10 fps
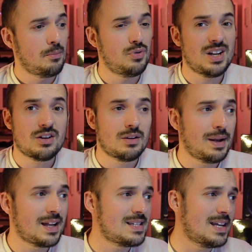Pretty good
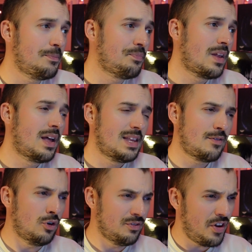ability. They've
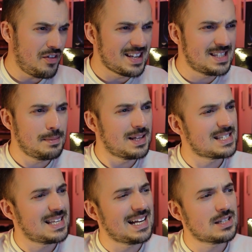got very similar
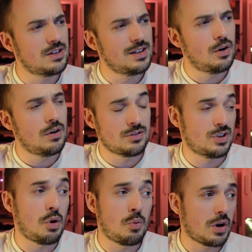stats to
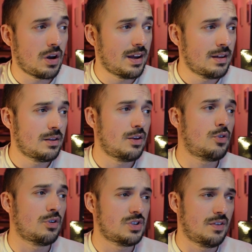our One Eye. You've
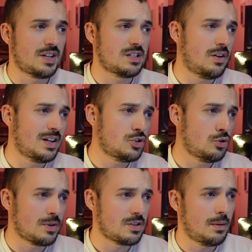got toughness 9,
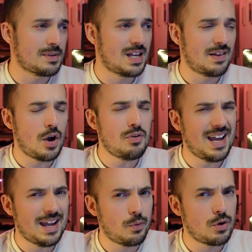2+ armor save, only
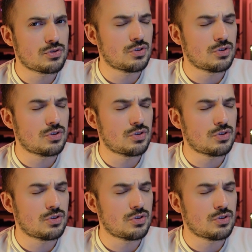8 wounds,